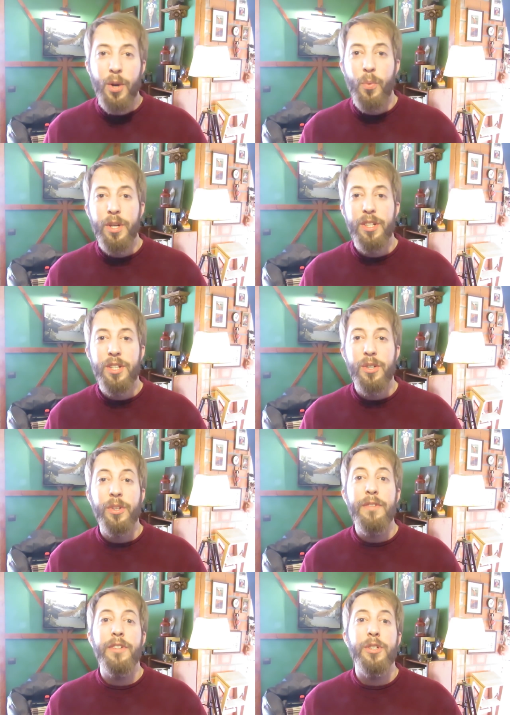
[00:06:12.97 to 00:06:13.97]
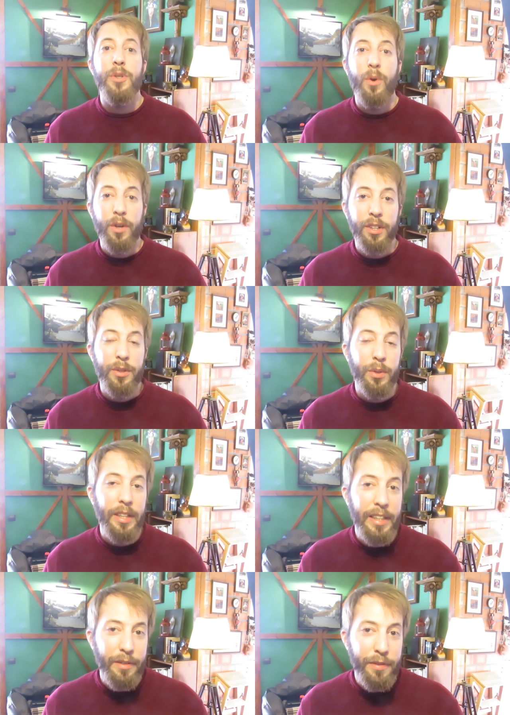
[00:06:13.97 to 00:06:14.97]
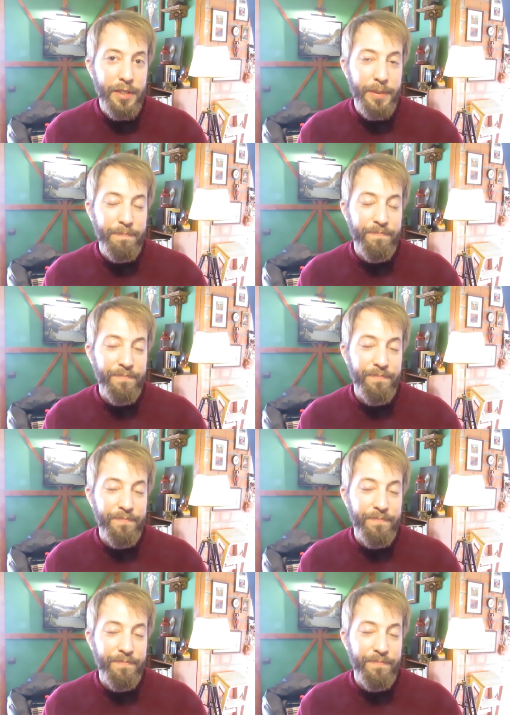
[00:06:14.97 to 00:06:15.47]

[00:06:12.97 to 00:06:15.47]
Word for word: which not even Thor could lift.